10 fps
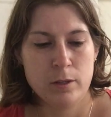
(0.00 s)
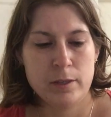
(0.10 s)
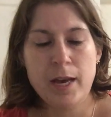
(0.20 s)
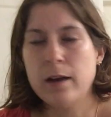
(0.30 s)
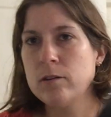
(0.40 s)

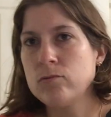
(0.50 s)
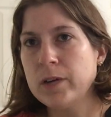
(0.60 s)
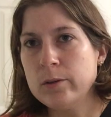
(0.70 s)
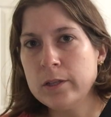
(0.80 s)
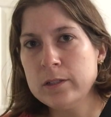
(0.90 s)
yeah,
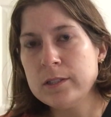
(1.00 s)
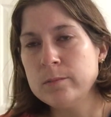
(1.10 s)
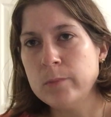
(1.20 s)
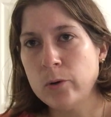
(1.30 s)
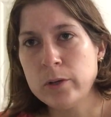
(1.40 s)
routers
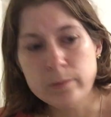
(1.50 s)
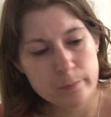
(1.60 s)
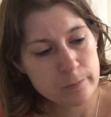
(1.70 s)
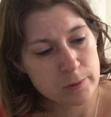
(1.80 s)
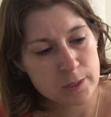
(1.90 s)
and
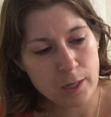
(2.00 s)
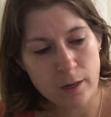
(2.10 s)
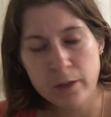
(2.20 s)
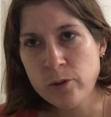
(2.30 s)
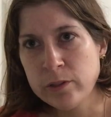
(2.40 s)
modems
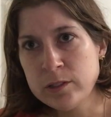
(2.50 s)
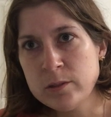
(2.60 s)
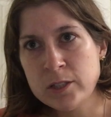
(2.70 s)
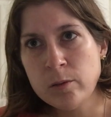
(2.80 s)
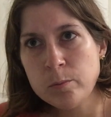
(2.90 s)
uh, you can
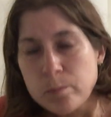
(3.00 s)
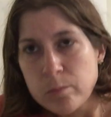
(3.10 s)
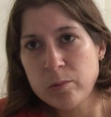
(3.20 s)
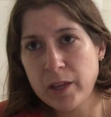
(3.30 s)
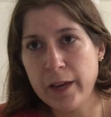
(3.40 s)
still
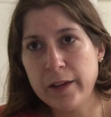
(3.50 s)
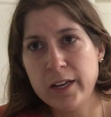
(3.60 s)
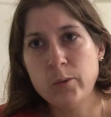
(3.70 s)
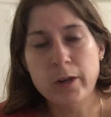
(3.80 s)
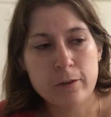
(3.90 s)
get
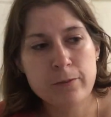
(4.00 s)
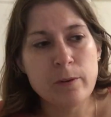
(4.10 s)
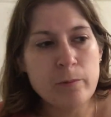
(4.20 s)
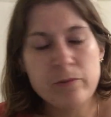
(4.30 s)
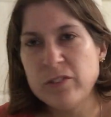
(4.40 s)
anywhere
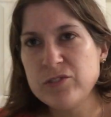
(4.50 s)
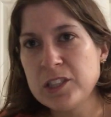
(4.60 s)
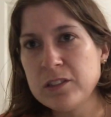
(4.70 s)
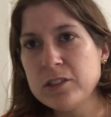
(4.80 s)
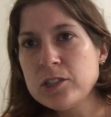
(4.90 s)
from
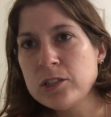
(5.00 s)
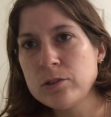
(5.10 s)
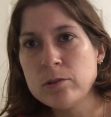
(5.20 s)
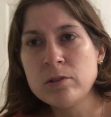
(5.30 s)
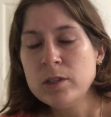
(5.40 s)
15
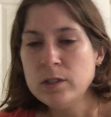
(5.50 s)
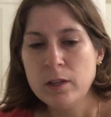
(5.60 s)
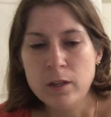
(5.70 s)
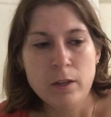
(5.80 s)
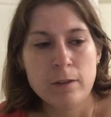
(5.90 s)
to
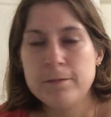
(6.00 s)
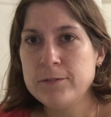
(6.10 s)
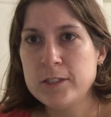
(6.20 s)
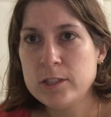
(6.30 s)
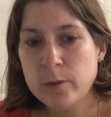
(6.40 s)

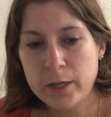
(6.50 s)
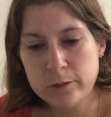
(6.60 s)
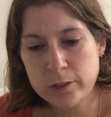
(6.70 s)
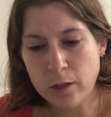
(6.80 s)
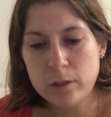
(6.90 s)
50 to
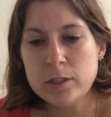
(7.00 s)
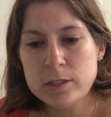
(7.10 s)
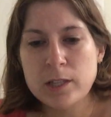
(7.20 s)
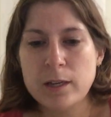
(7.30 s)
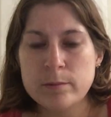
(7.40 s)

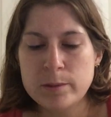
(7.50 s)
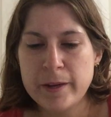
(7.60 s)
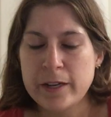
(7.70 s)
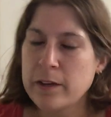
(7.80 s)
$100 um, depending